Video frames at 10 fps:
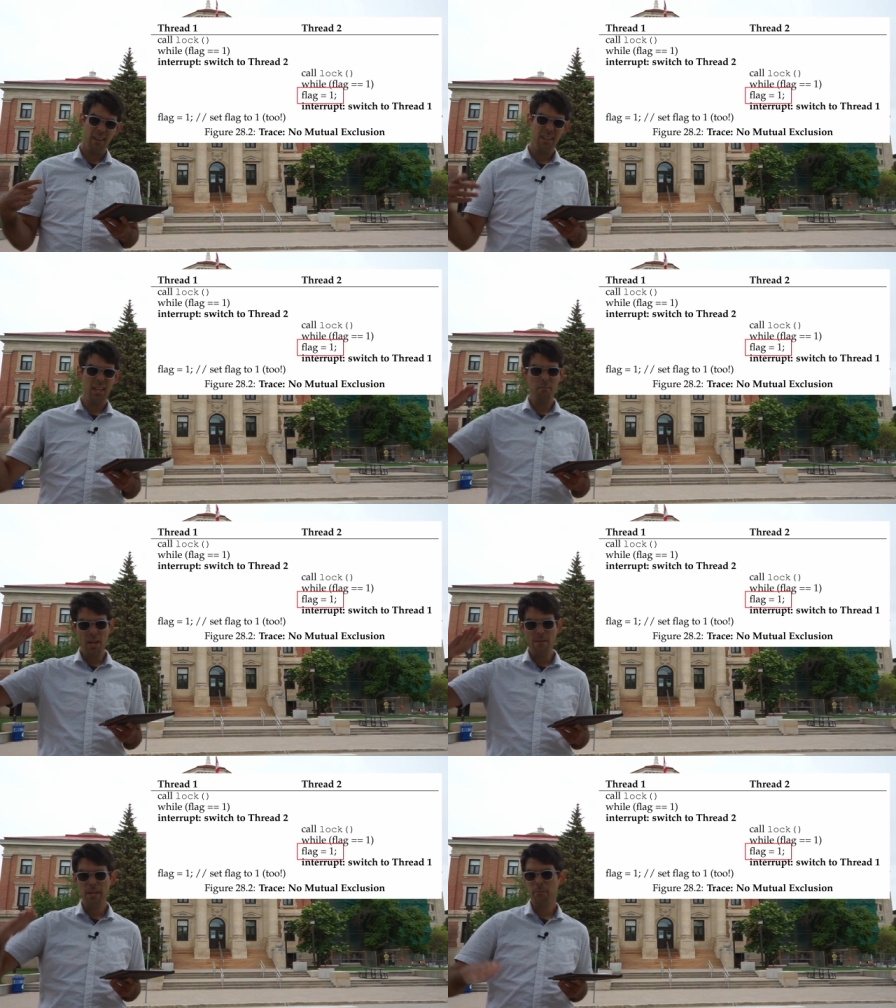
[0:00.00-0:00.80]
and then
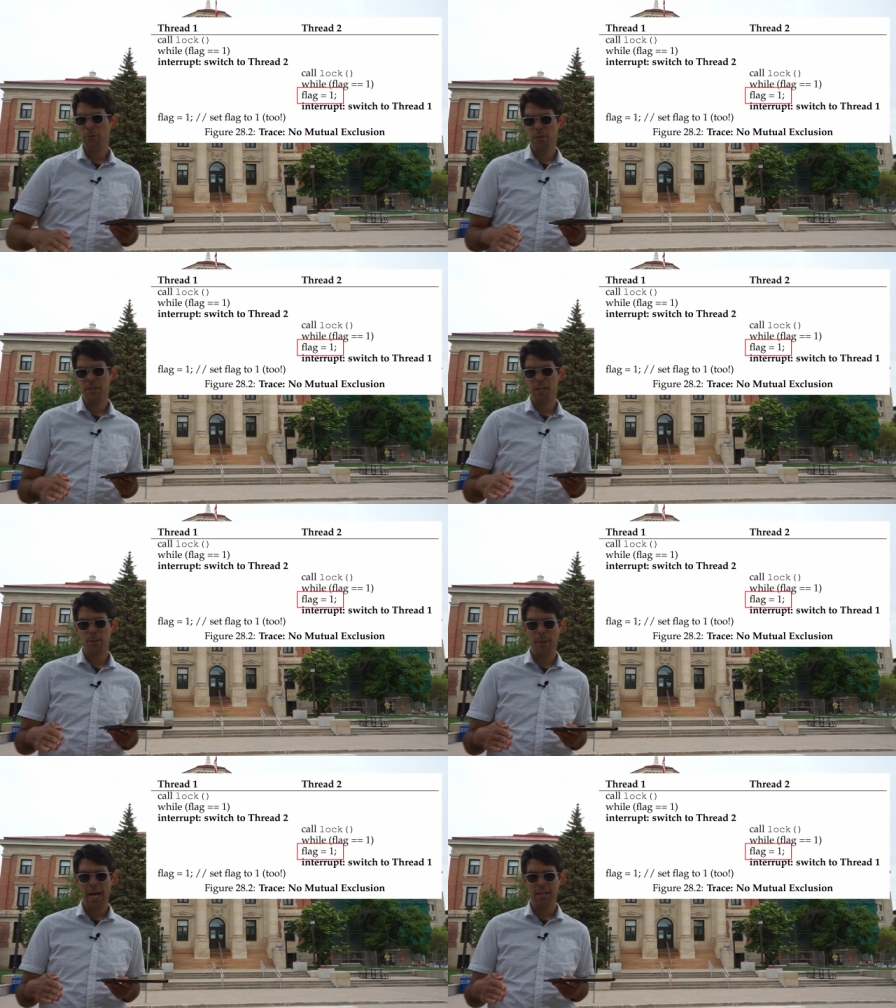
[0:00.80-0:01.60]
maybe it
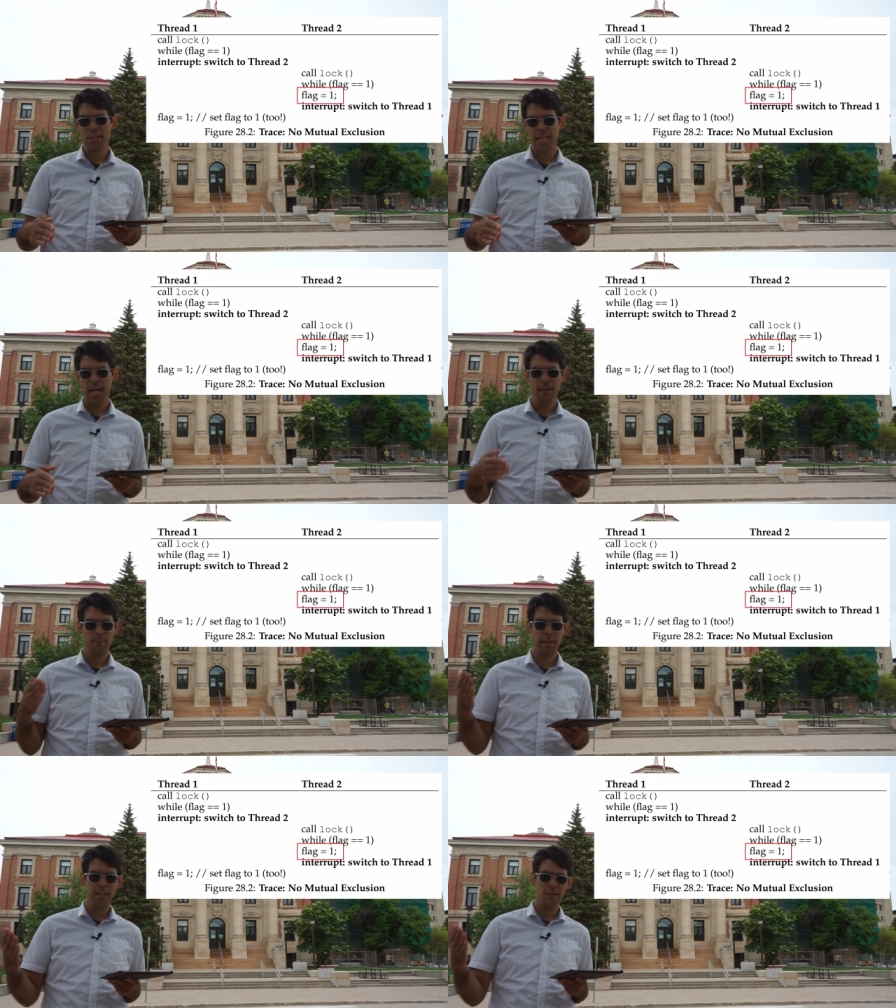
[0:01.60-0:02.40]
proceeds past that,
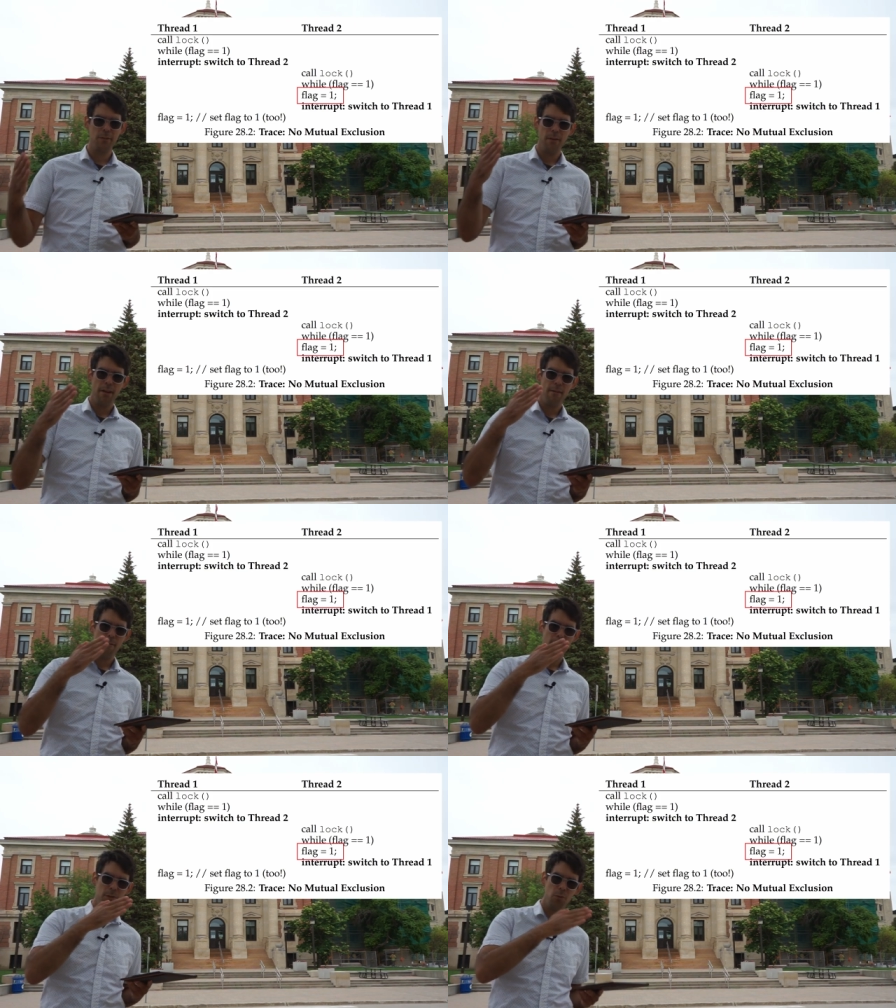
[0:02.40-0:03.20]
but it's
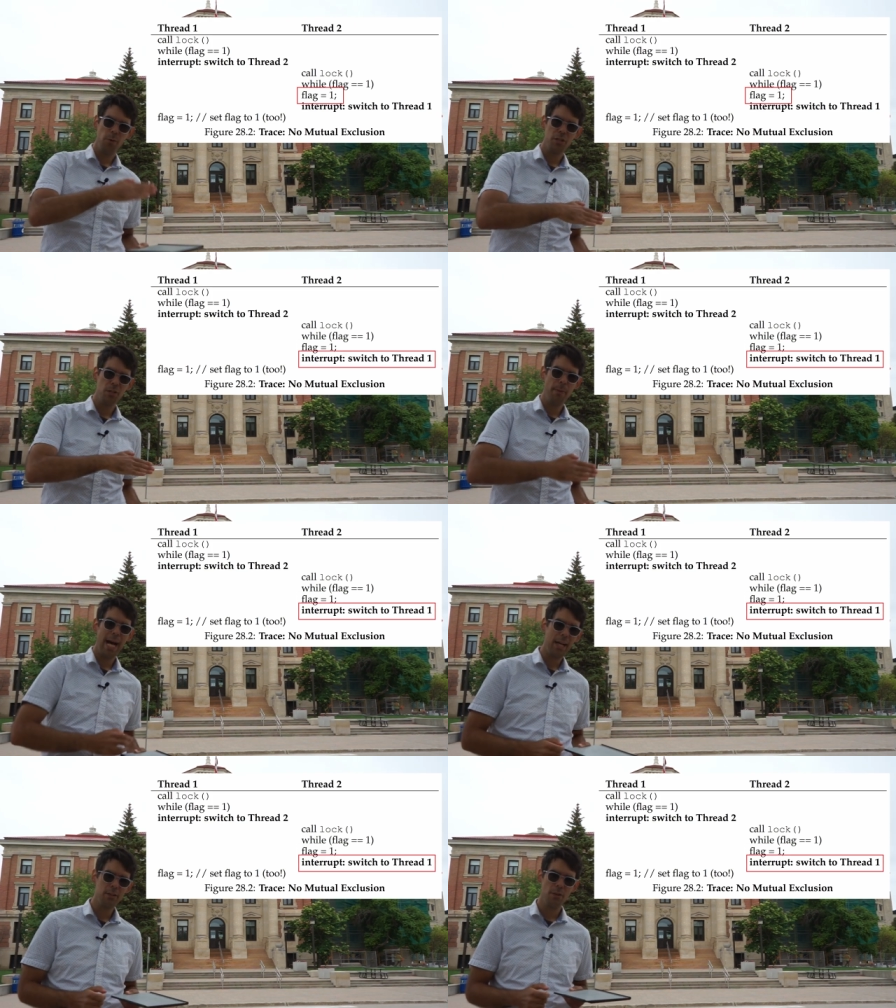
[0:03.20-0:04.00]
switched
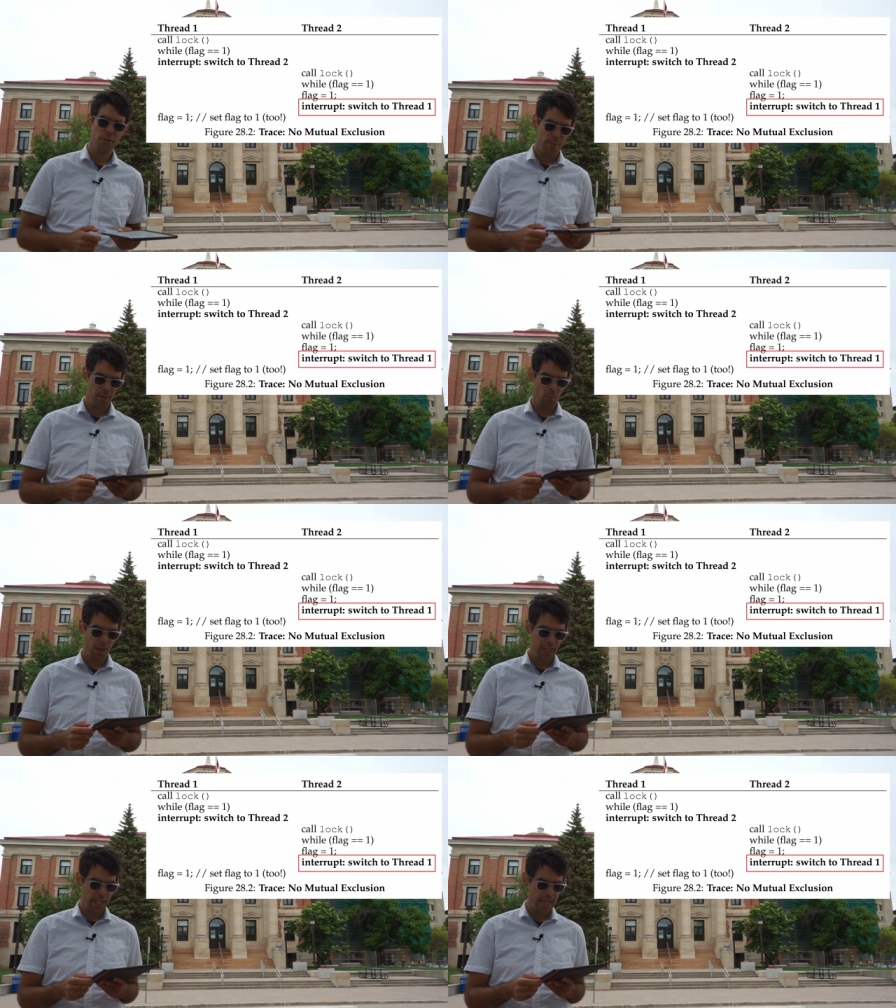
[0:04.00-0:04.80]
back to thread
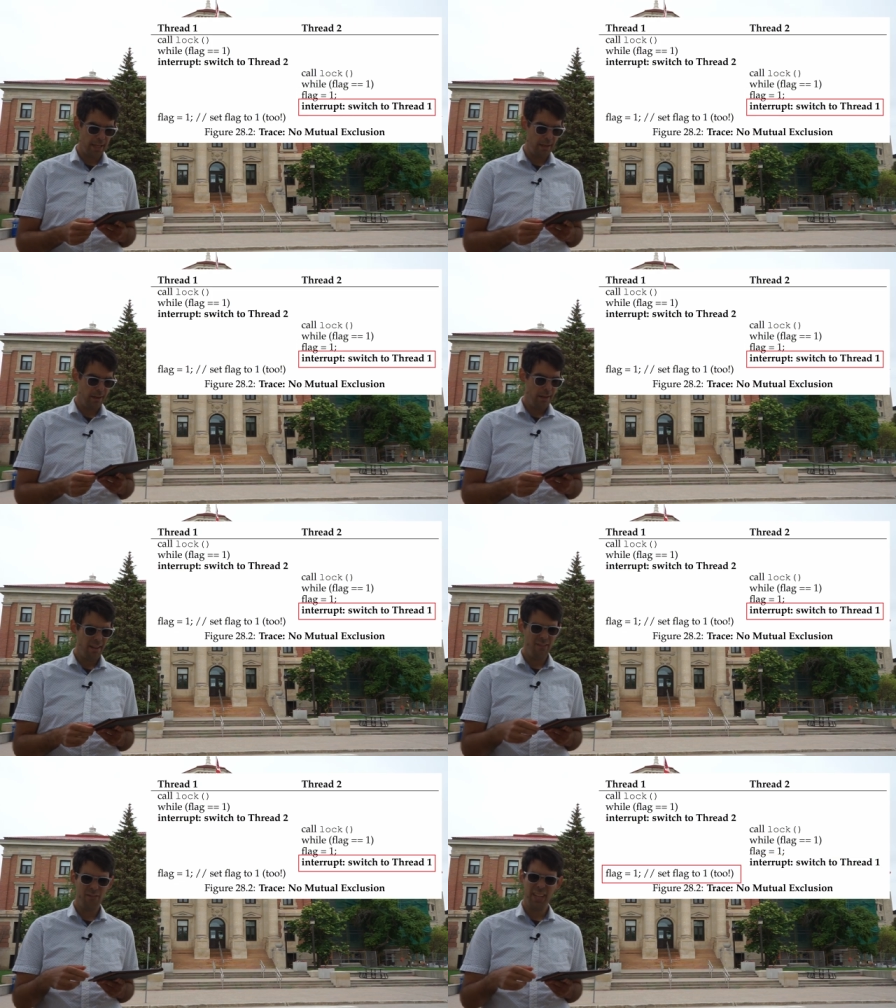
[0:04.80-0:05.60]
1 again,
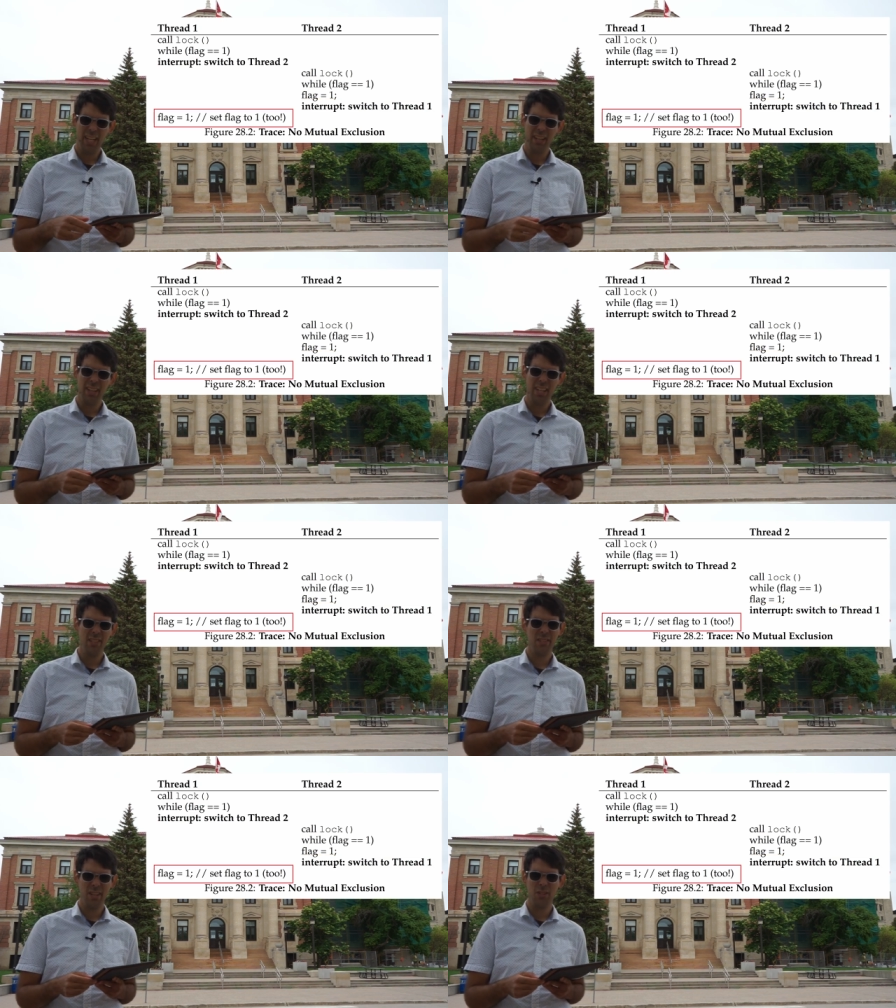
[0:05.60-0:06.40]
and flag
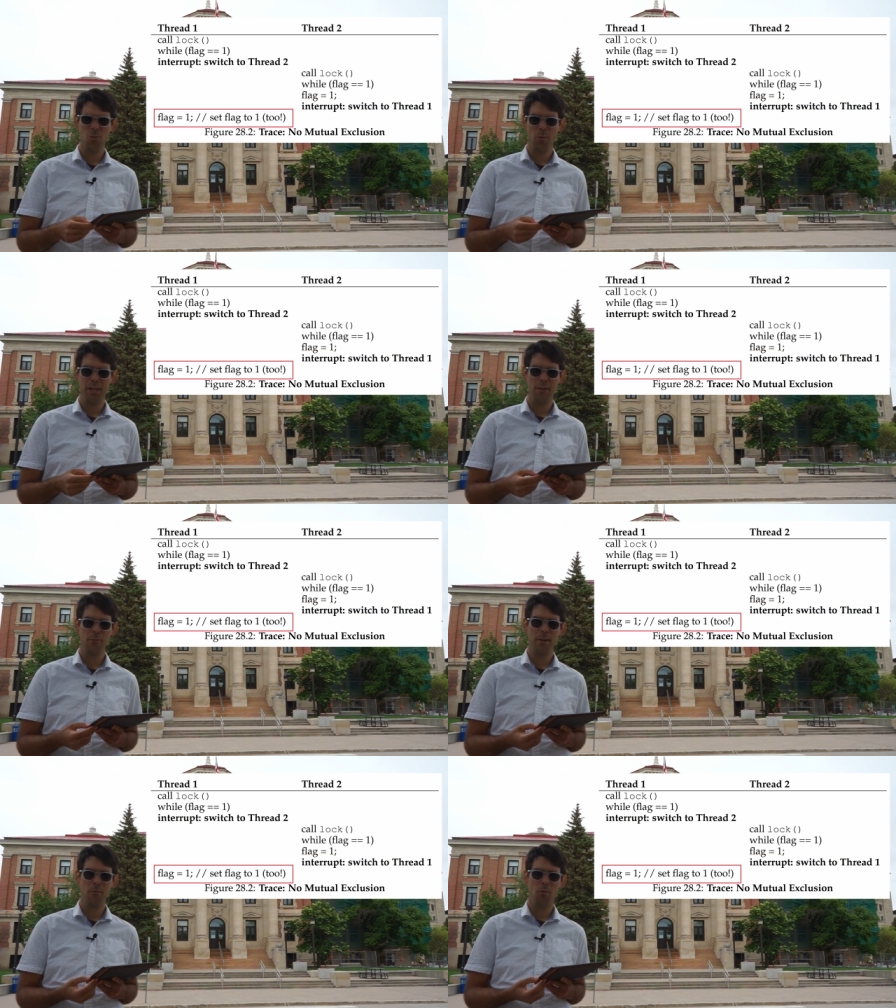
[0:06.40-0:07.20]
is set to 1 in
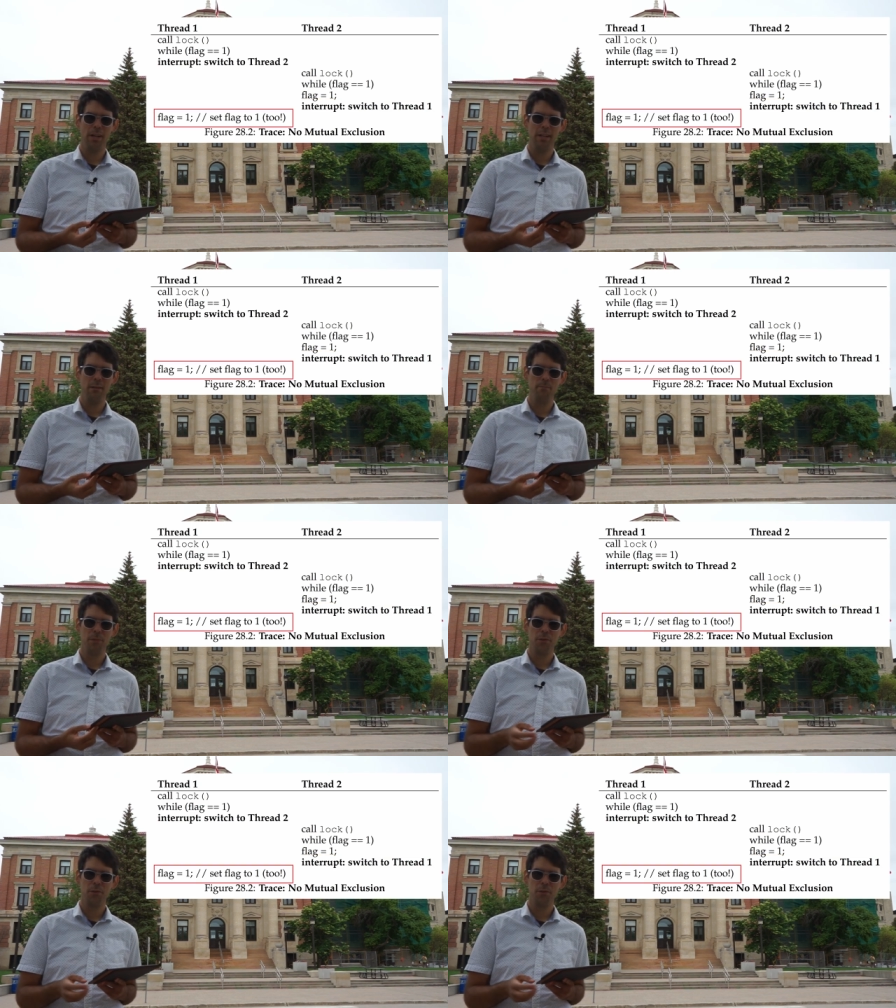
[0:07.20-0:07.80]
thread 1.